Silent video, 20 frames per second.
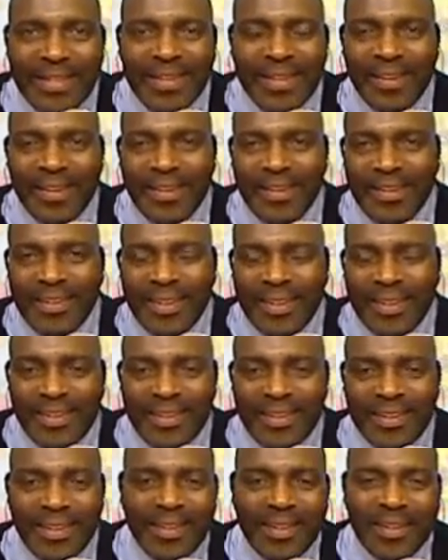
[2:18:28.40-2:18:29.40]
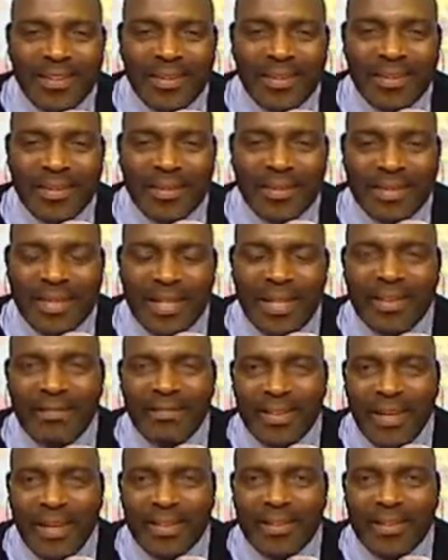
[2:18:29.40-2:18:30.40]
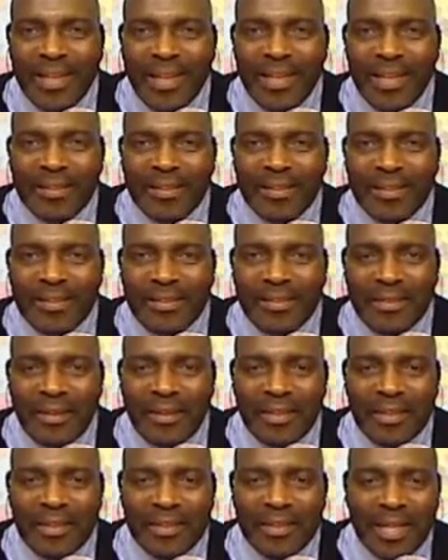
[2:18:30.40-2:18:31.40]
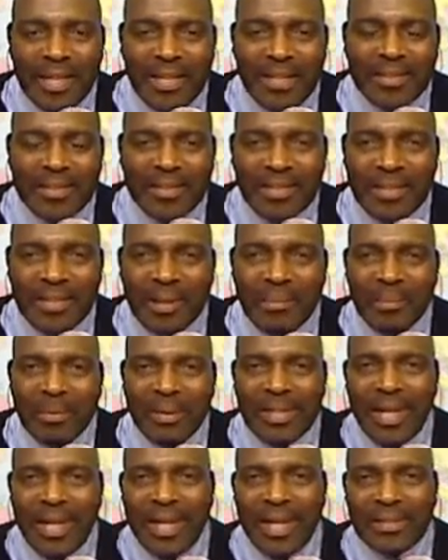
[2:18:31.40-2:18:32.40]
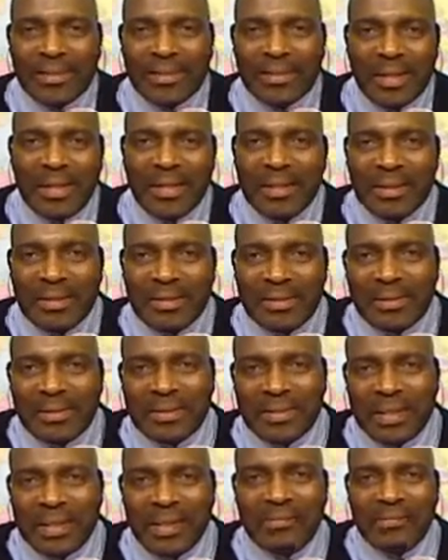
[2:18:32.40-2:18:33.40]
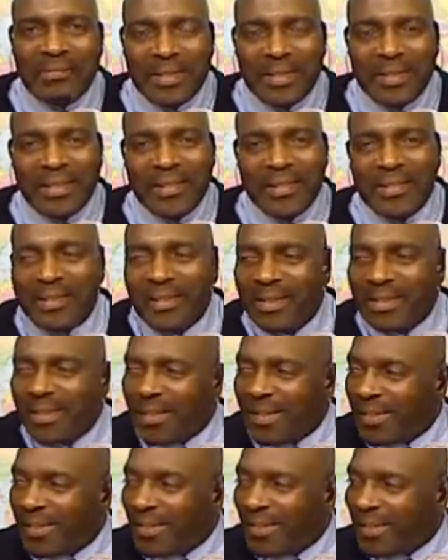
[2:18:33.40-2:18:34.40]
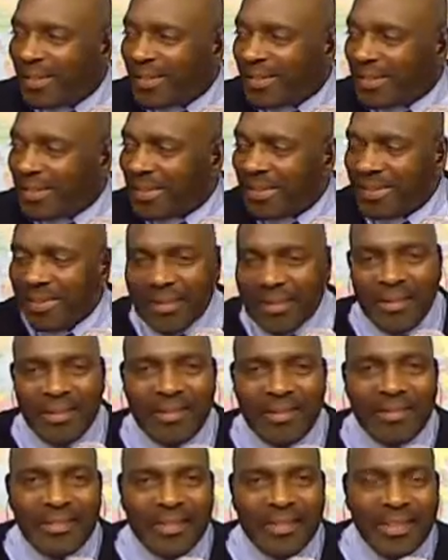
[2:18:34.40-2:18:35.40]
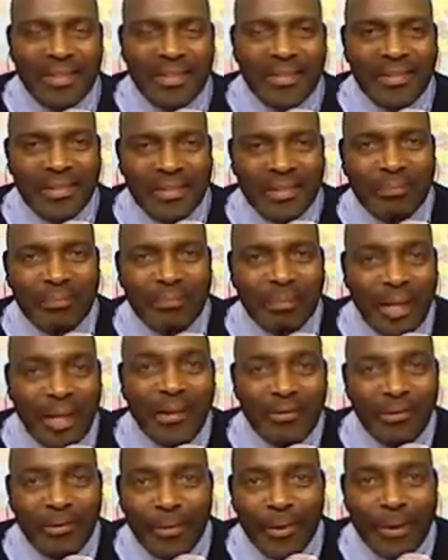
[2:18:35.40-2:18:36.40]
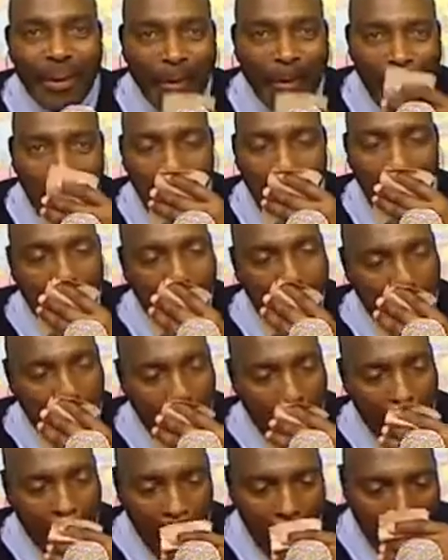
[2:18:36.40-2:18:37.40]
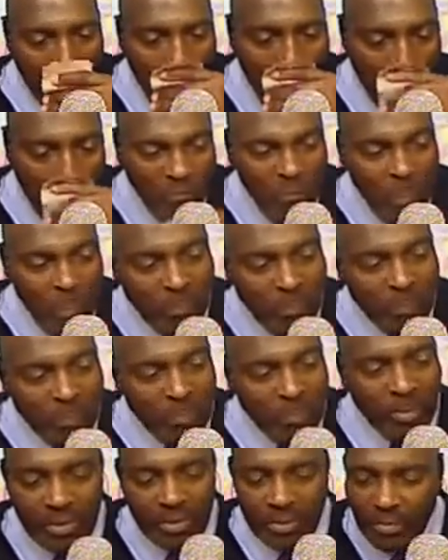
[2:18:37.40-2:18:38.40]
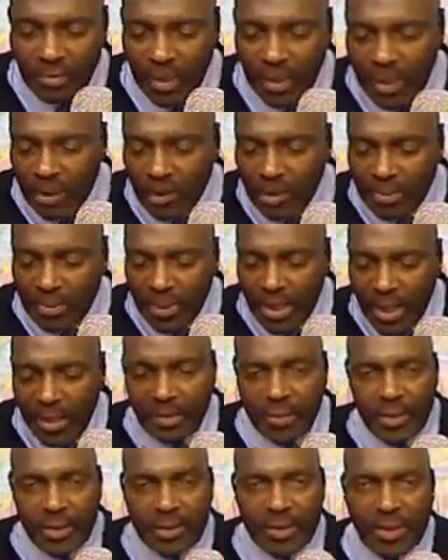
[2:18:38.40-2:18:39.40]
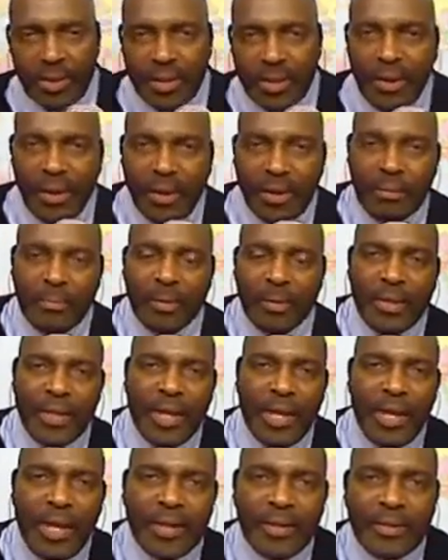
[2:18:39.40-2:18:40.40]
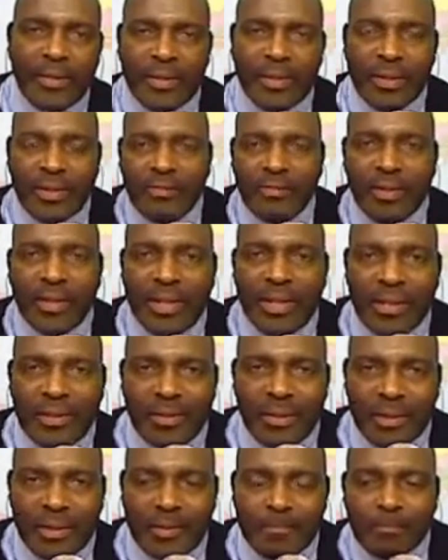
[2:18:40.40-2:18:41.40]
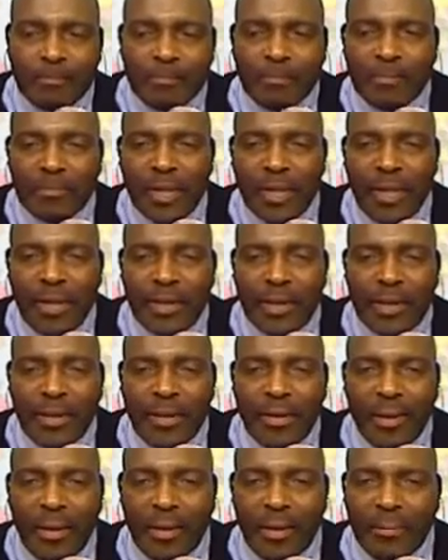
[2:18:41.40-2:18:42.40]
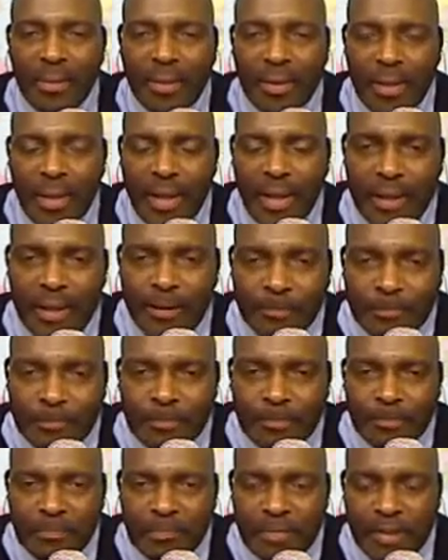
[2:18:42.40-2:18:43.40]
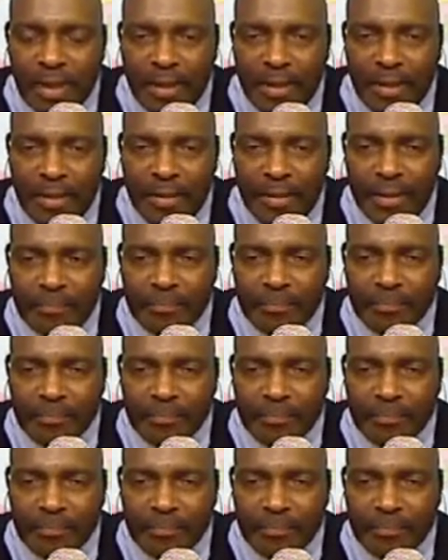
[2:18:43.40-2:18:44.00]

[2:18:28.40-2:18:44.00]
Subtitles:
And so it's kind of like that. All it takes is a couple of guys to talk a little stuff to you, and next thing you know, you're playing for real. So, but I hope Tiger doesn't get caught up into that, because you can very easily get caught up into that. And